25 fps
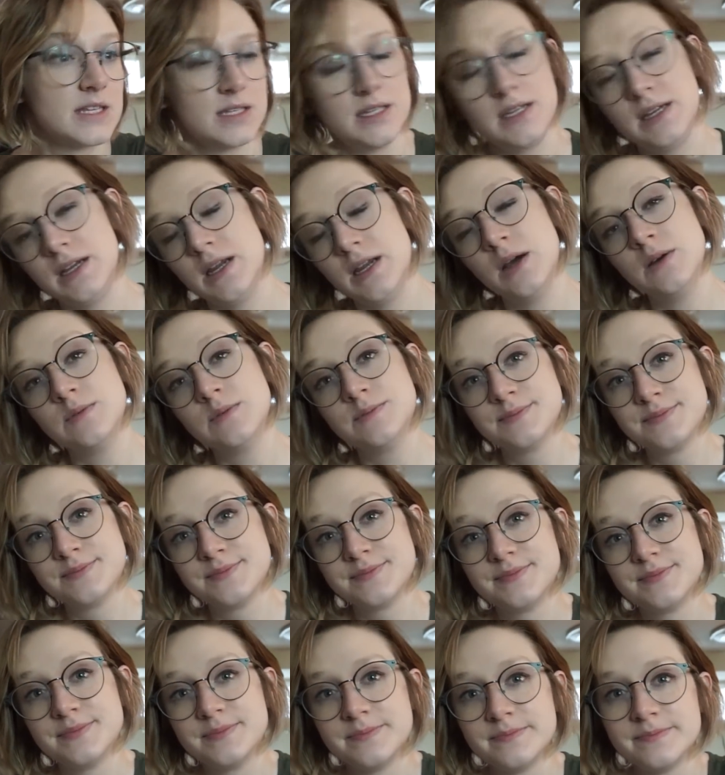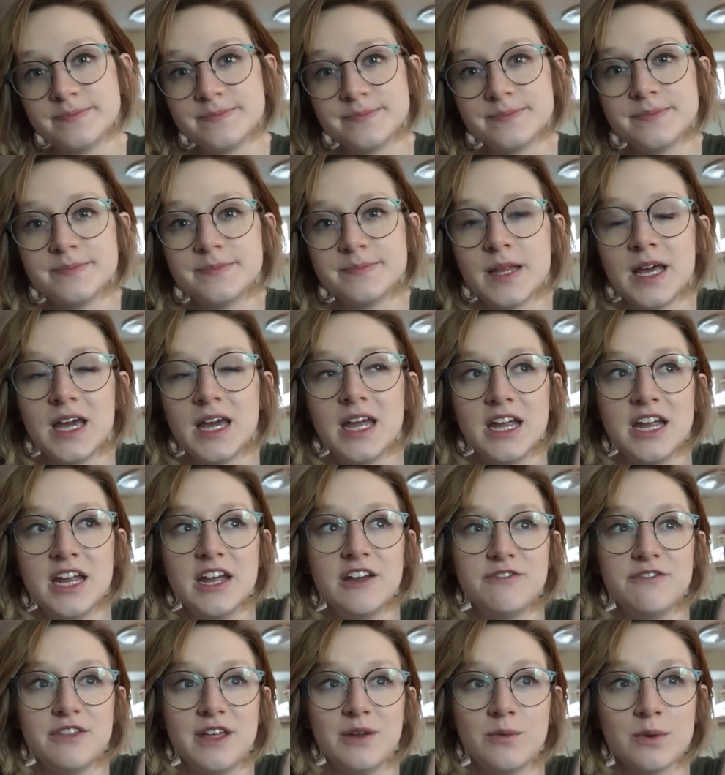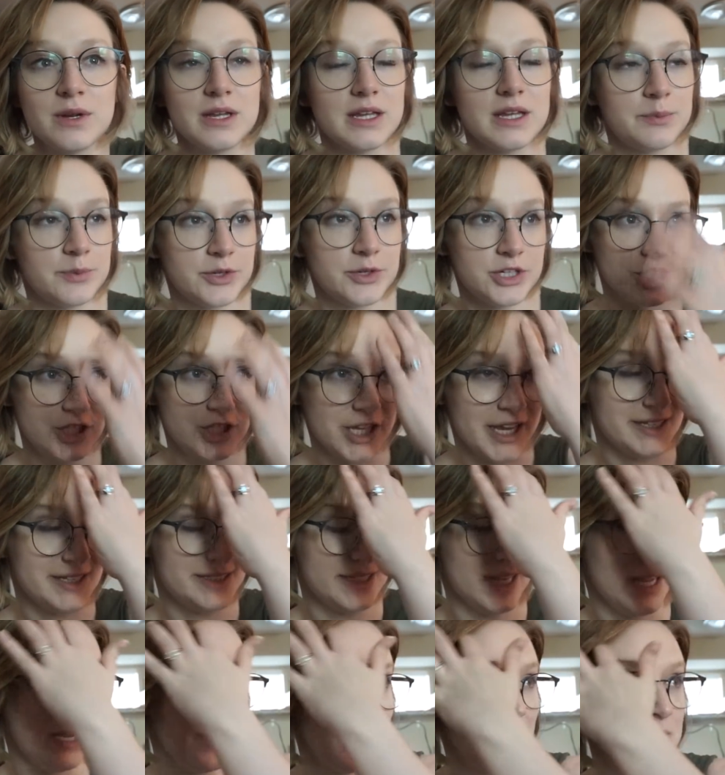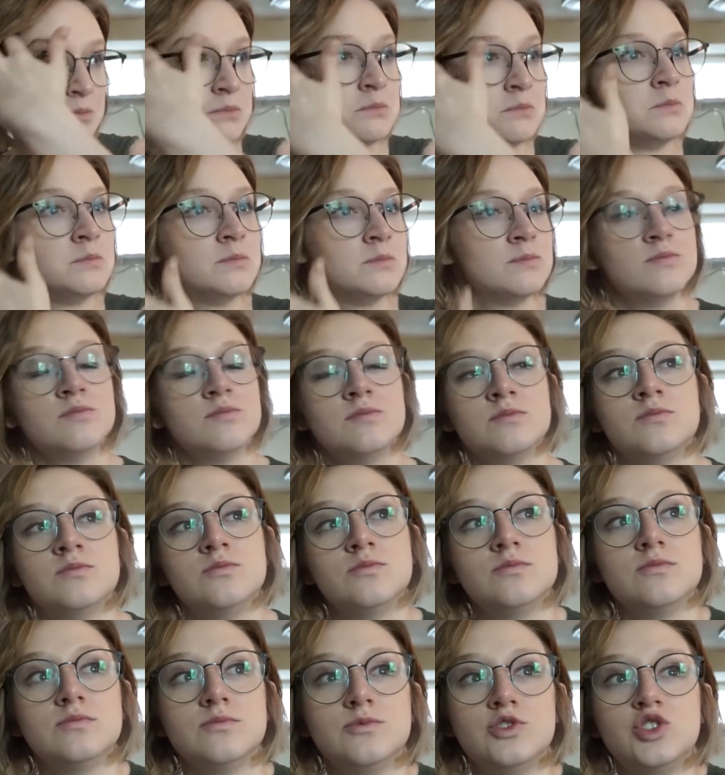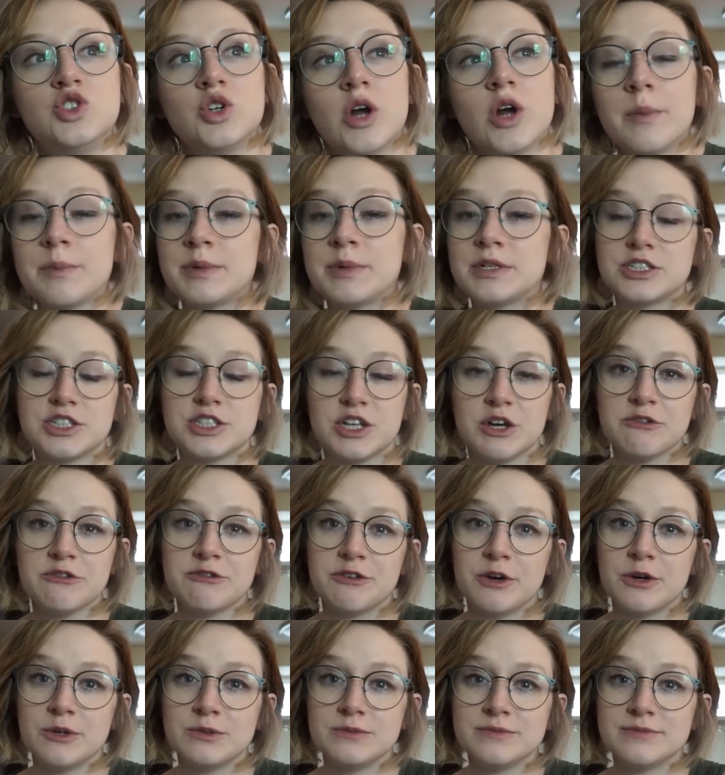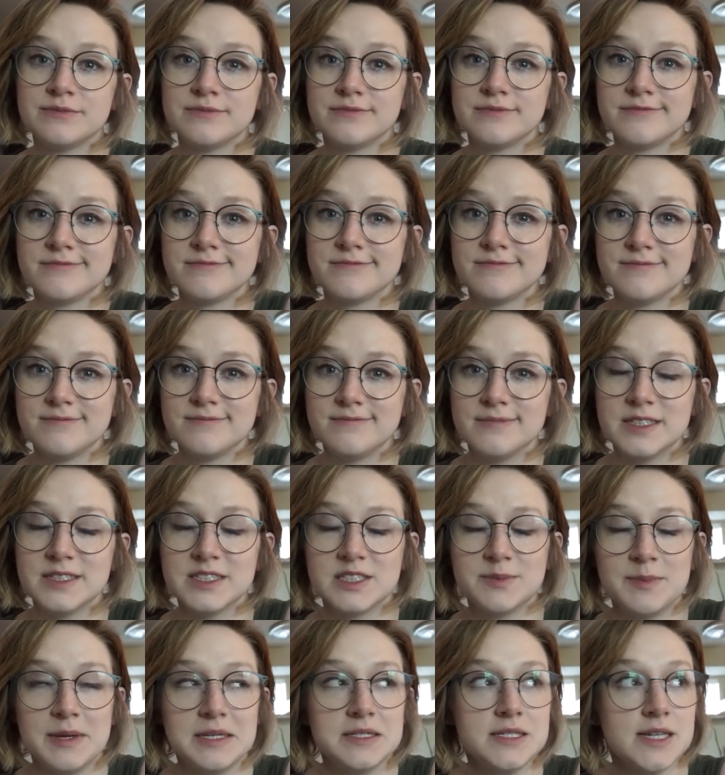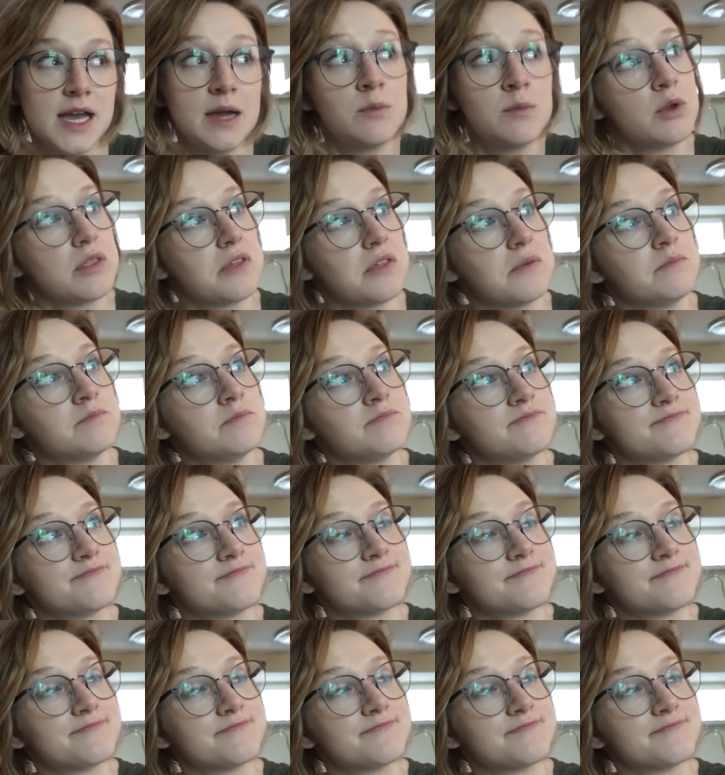You know? If they really appreciate time, drop your cell phone and spend time with them.